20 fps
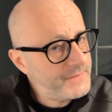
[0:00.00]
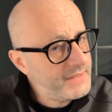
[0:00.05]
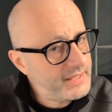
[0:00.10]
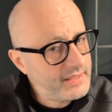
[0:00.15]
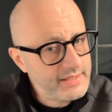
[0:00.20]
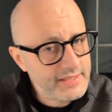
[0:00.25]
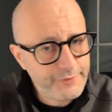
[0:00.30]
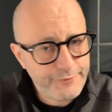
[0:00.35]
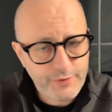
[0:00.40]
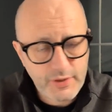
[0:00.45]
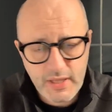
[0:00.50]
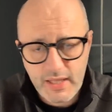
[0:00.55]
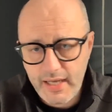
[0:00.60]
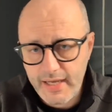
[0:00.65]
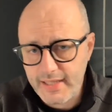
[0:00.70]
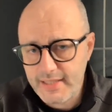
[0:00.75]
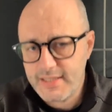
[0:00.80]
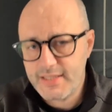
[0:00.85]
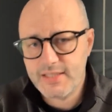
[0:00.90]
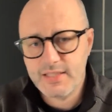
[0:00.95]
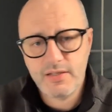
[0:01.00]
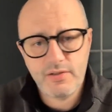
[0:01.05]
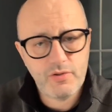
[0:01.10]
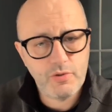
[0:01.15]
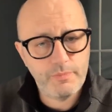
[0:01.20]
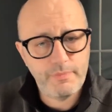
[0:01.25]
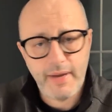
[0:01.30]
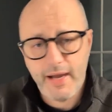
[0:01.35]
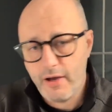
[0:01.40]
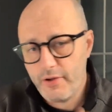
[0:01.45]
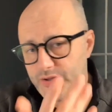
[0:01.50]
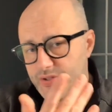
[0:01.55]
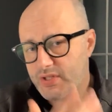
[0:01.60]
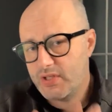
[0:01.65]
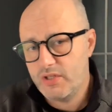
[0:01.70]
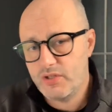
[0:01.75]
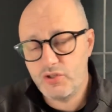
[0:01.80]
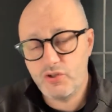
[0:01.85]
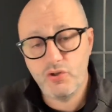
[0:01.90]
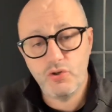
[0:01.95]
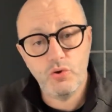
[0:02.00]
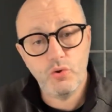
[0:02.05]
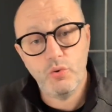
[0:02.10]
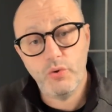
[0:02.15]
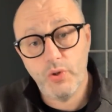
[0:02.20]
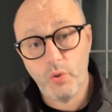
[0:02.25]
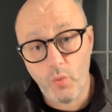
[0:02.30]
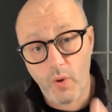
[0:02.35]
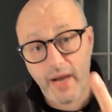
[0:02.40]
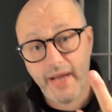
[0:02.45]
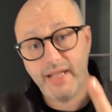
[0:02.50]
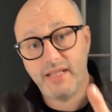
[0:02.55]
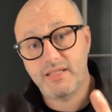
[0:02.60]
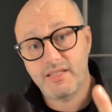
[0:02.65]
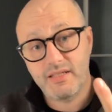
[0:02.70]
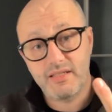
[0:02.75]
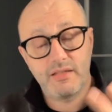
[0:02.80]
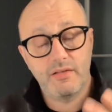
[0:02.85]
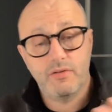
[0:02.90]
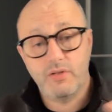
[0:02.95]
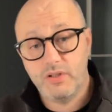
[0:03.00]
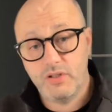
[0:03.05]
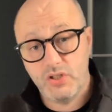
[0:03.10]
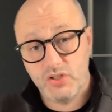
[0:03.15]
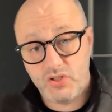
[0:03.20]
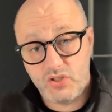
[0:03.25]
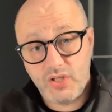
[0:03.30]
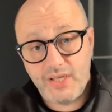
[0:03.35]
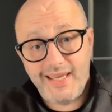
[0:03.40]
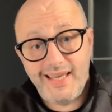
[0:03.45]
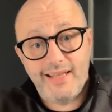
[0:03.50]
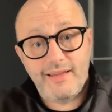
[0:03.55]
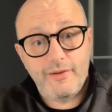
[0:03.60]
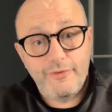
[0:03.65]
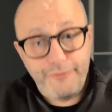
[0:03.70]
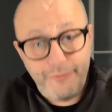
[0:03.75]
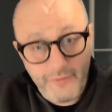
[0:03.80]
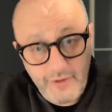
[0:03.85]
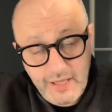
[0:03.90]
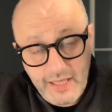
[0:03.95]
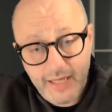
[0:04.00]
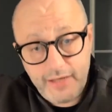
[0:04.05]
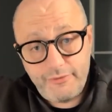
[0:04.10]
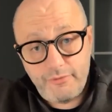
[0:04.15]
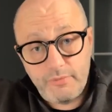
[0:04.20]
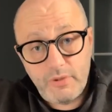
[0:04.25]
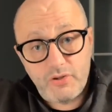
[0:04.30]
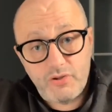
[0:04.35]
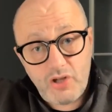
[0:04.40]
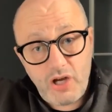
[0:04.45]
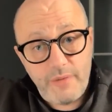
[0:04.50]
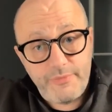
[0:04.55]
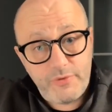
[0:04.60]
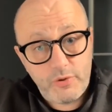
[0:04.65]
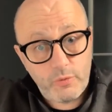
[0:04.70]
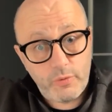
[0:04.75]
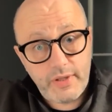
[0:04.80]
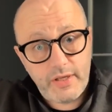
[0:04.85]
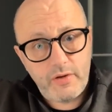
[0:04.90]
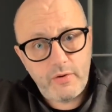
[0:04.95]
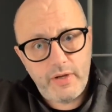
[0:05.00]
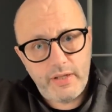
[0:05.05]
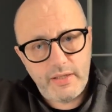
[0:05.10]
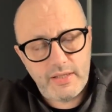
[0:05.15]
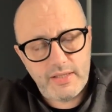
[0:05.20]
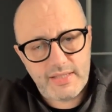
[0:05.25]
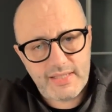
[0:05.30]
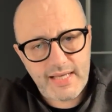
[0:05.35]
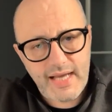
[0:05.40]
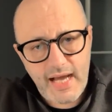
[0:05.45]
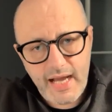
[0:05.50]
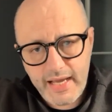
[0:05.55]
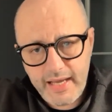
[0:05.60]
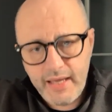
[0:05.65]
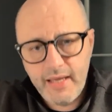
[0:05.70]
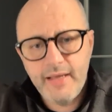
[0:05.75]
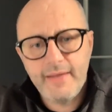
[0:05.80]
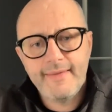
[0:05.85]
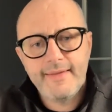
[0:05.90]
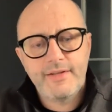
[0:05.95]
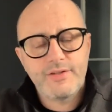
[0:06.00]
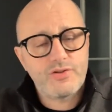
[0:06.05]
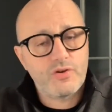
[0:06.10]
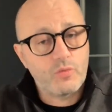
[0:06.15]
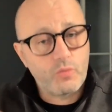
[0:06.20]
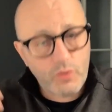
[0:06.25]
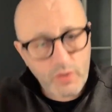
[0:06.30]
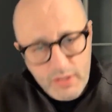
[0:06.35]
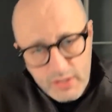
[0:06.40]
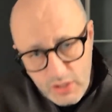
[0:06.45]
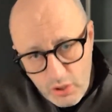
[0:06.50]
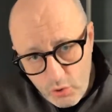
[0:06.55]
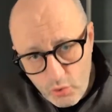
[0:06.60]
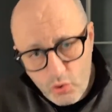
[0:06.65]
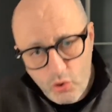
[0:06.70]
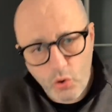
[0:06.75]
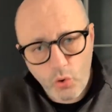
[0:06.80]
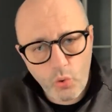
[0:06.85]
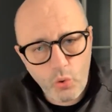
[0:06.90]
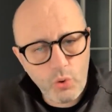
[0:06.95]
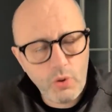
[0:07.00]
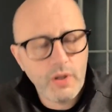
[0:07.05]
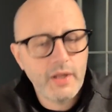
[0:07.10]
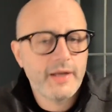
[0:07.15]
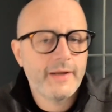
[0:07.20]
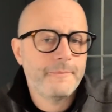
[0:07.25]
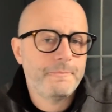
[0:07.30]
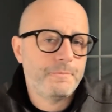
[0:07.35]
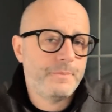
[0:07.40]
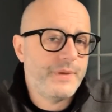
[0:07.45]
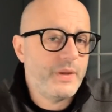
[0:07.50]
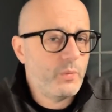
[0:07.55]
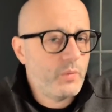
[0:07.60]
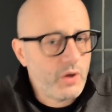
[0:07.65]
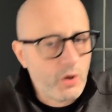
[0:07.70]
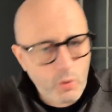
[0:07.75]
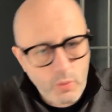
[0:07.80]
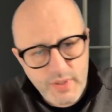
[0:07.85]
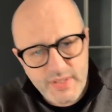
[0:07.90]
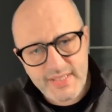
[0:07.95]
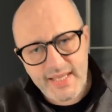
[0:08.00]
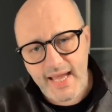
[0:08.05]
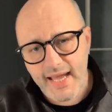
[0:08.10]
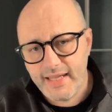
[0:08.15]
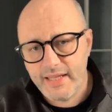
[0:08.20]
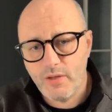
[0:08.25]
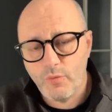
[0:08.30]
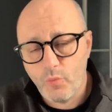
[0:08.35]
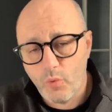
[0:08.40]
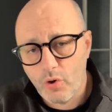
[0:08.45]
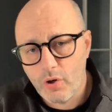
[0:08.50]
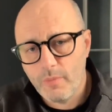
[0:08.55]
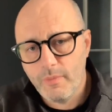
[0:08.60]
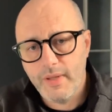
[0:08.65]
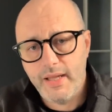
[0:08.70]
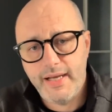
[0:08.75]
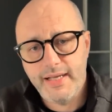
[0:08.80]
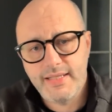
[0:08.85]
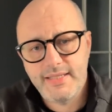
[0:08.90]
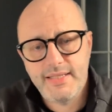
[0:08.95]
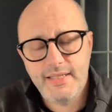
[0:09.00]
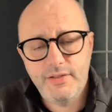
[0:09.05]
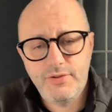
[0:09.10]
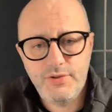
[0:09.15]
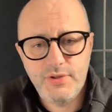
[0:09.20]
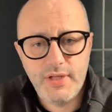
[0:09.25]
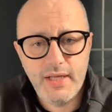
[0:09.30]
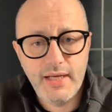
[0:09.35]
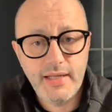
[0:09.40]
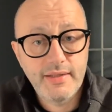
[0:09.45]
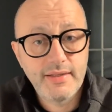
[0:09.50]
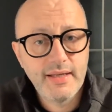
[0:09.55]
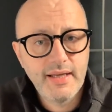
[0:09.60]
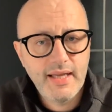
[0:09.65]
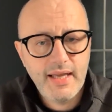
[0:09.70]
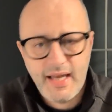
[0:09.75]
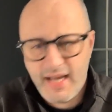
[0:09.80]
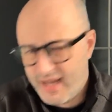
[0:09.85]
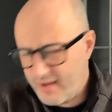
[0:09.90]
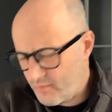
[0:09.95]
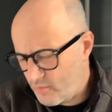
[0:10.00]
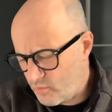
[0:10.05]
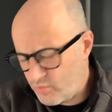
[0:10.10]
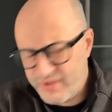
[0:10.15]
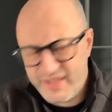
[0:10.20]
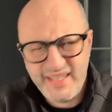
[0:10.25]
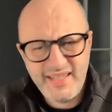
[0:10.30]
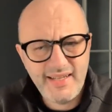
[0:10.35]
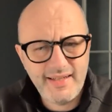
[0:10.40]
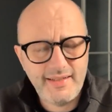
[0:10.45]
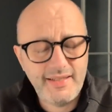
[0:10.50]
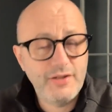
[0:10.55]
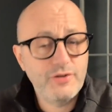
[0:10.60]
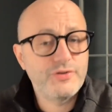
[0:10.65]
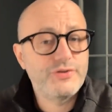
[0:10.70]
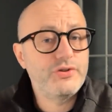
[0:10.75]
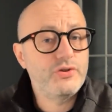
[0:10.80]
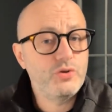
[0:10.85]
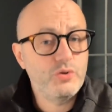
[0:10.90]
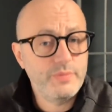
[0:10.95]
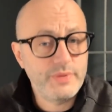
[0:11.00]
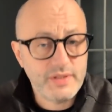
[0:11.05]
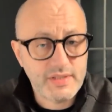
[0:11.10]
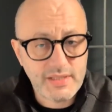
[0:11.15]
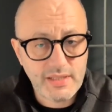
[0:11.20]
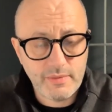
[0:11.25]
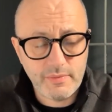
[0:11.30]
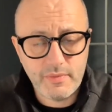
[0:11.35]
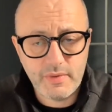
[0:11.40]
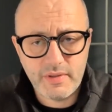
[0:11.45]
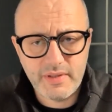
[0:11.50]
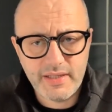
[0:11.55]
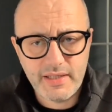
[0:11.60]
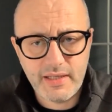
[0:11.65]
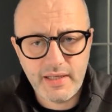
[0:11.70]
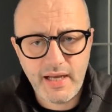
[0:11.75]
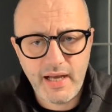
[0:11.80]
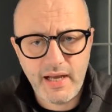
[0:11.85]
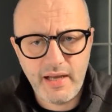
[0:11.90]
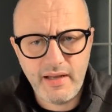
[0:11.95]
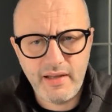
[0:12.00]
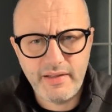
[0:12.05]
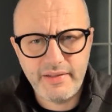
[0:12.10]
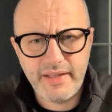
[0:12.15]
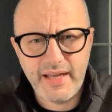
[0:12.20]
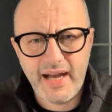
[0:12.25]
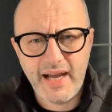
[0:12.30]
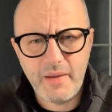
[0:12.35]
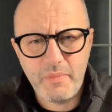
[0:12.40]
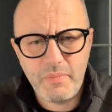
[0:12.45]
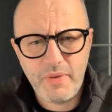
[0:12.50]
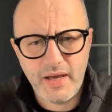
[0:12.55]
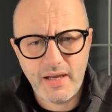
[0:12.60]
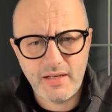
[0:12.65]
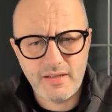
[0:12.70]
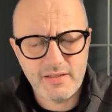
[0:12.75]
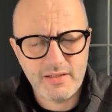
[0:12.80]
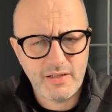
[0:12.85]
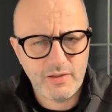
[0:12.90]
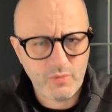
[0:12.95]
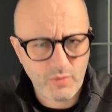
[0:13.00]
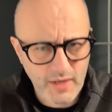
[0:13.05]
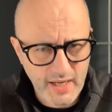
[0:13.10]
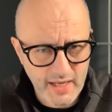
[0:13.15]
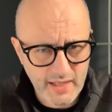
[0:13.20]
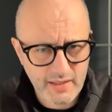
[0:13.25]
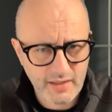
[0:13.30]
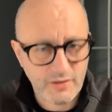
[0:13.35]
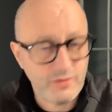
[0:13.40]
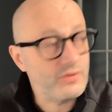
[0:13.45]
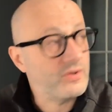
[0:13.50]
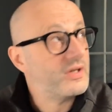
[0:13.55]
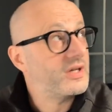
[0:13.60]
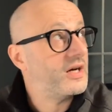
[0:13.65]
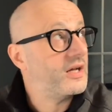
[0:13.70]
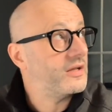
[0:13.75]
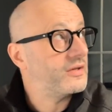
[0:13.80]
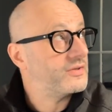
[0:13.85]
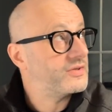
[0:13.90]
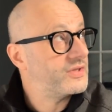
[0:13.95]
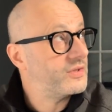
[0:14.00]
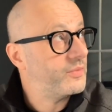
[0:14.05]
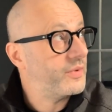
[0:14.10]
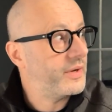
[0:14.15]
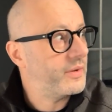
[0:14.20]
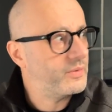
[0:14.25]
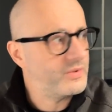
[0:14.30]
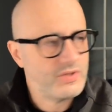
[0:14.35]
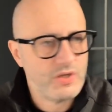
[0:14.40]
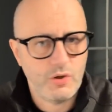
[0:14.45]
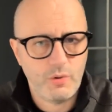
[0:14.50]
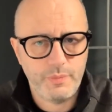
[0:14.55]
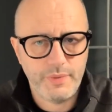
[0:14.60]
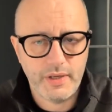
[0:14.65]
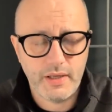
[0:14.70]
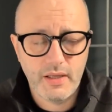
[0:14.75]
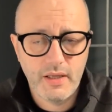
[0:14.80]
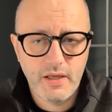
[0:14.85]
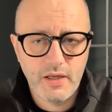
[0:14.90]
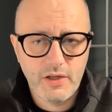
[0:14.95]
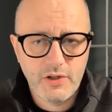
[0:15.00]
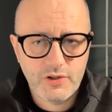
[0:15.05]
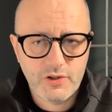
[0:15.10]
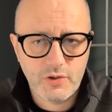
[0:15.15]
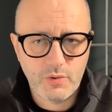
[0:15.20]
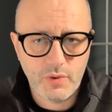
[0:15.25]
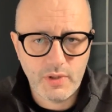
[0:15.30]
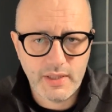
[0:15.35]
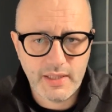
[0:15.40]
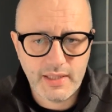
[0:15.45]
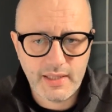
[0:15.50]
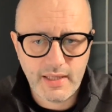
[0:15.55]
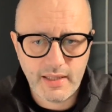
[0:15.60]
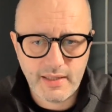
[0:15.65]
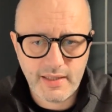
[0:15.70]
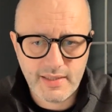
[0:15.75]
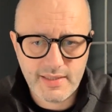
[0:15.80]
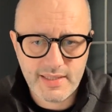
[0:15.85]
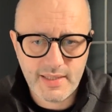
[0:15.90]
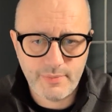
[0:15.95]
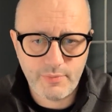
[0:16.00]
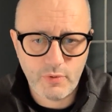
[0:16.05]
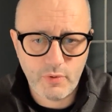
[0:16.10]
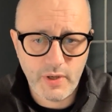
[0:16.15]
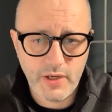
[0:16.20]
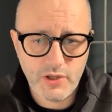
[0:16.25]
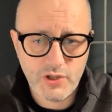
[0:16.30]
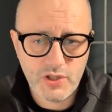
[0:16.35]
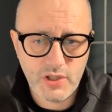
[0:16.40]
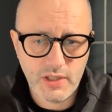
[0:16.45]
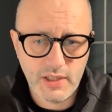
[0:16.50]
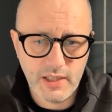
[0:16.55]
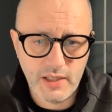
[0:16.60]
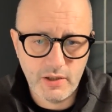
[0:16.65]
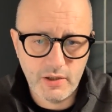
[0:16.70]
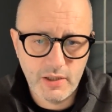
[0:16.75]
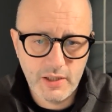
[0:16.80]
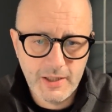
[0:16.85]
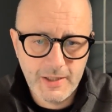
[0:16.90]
Different lights to bounce into the whites, just to get the fill light from the top to recreate the sky. So really go cool, and then we always add the warm lights into that. I did that here too, but the iPad is not reacting to the colors the way I was hoping to really get the separation there.